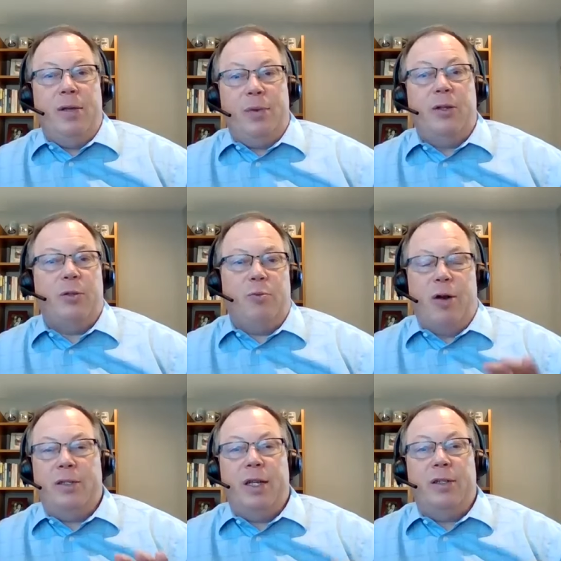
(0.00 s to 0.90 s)
the appeals
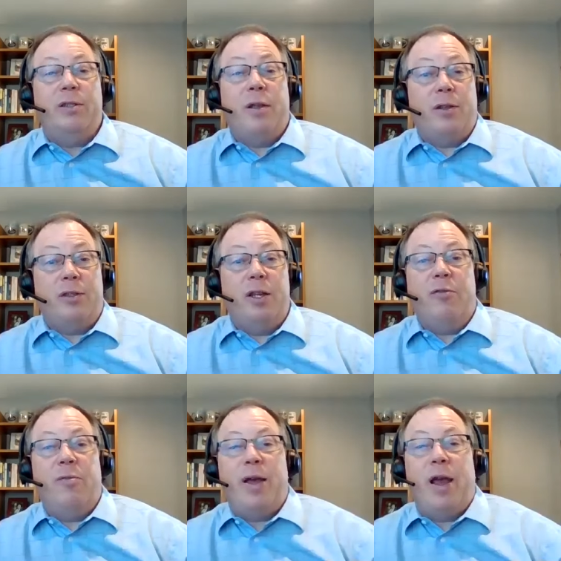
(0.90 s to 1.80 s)
process and the
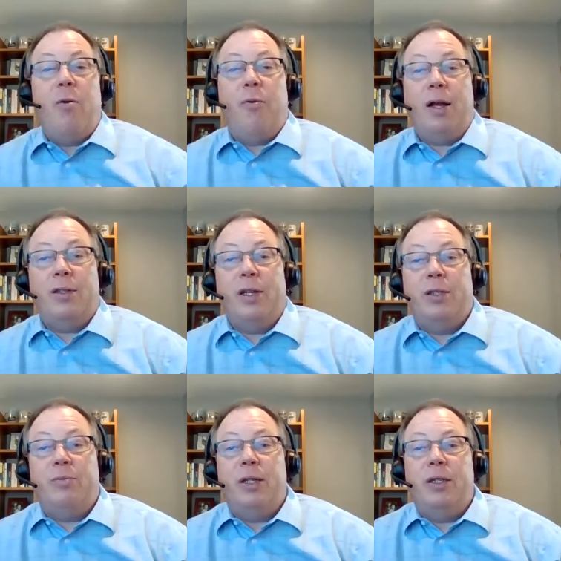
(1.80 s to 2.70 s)
C3PAO
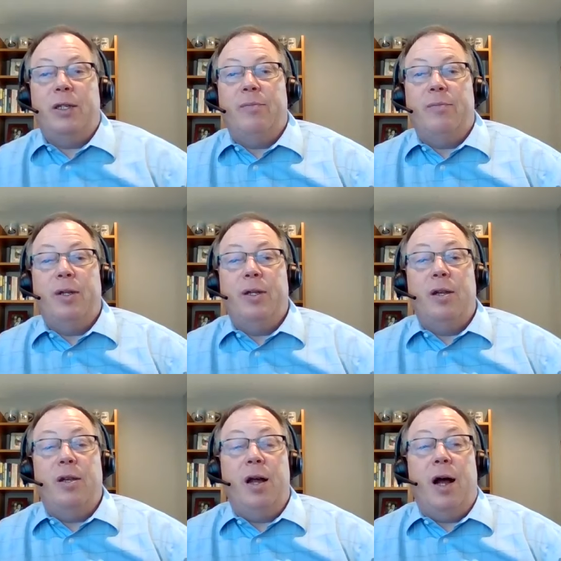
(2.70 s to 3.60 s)
process, but uh, but
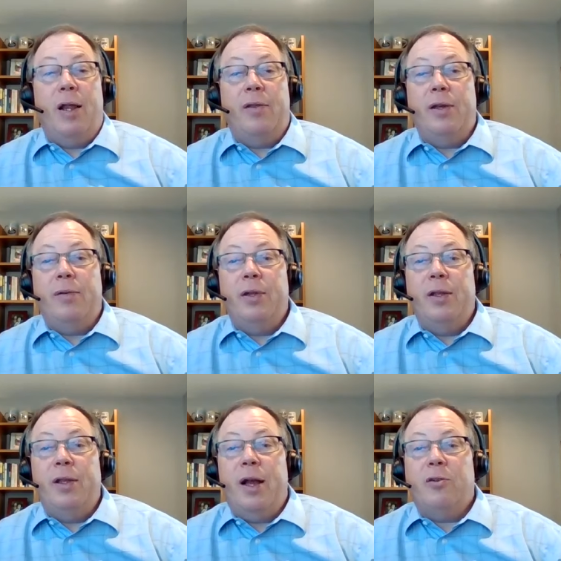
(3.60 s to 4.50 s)
not in the
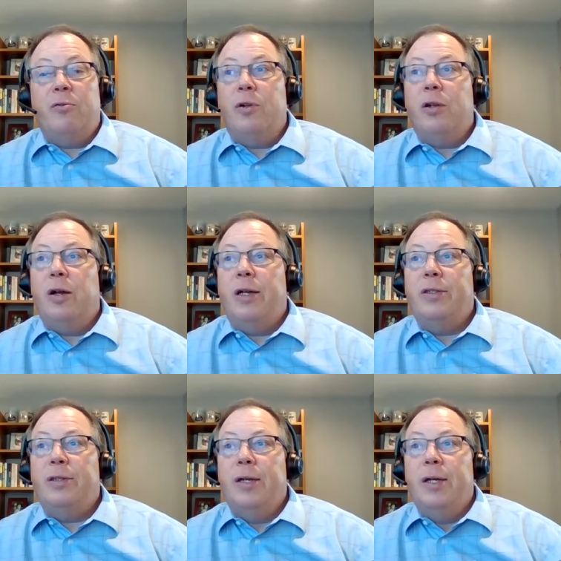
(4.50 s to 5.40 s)
in the actual clause.